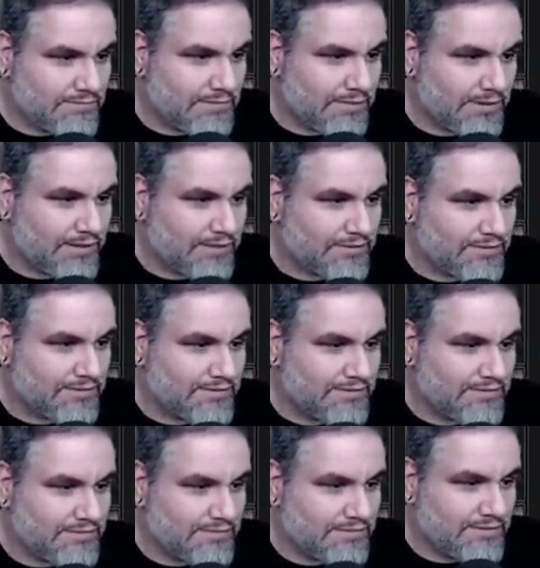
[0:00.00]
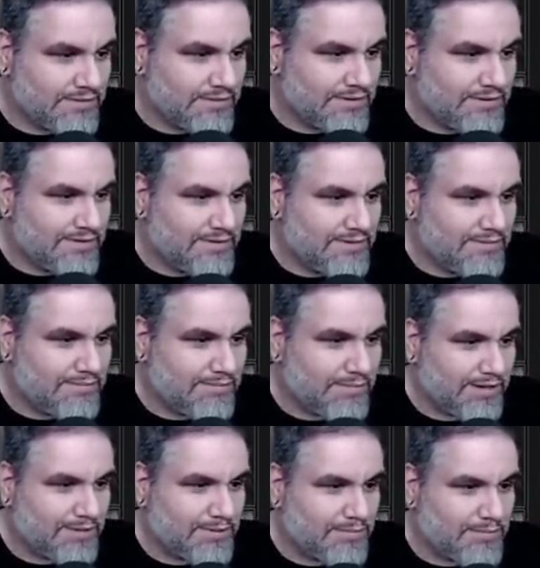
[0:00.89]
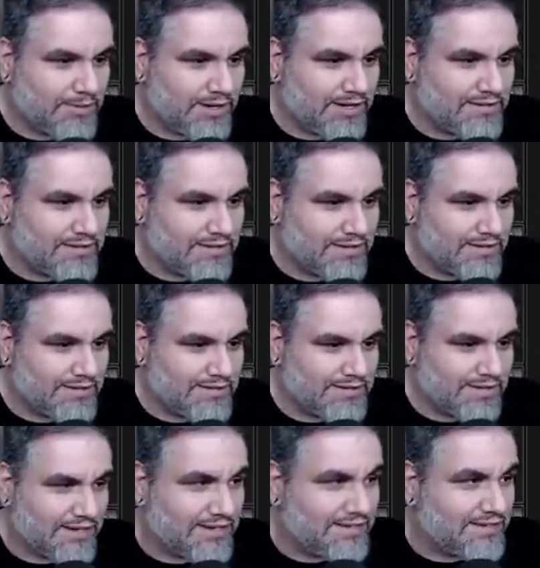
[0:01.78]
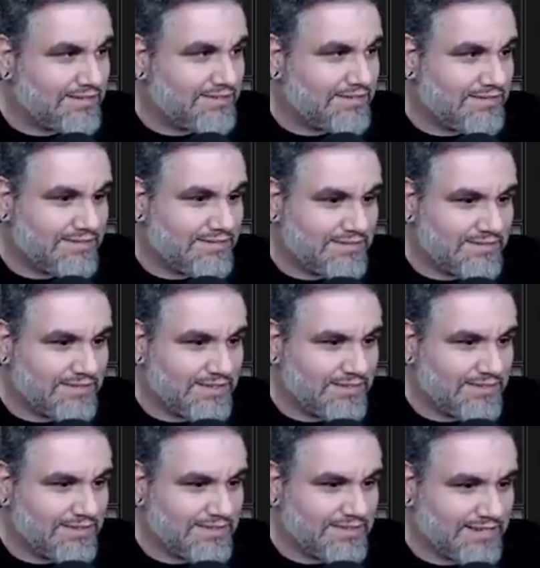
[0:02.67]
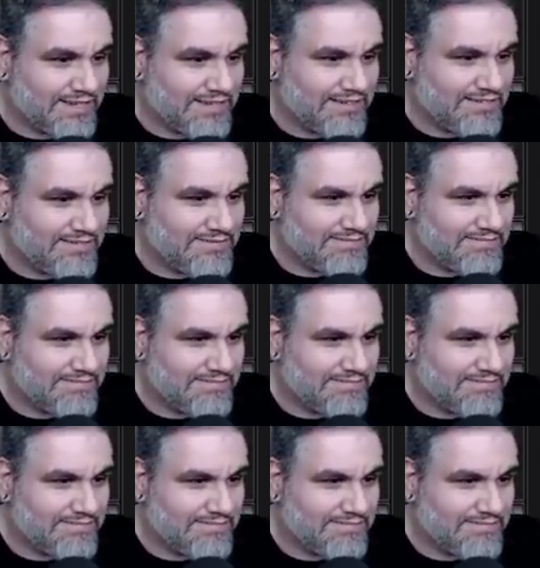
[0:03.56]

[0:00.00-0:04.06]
Michael. It's fine. Michael breaks things. USA.